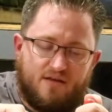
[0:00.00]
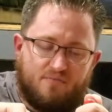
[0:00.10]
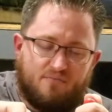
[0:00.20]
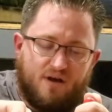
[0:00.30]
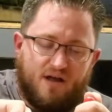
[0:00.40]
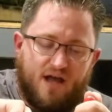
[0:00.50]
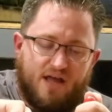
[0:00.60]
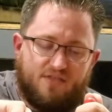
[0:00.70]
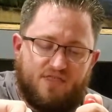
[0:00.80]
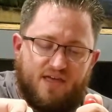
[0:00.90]
but
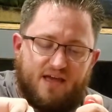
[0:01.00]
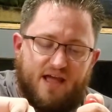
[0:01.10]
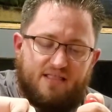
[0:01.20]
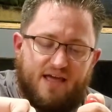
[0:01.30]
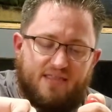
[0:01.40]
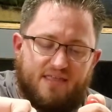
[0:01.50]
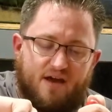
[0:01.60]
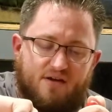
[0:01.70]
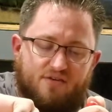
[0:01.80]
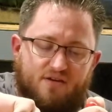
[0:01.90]
I think I like the
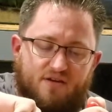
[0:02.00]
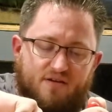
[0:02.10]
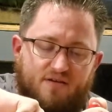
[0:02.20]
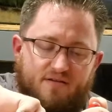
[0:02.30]
other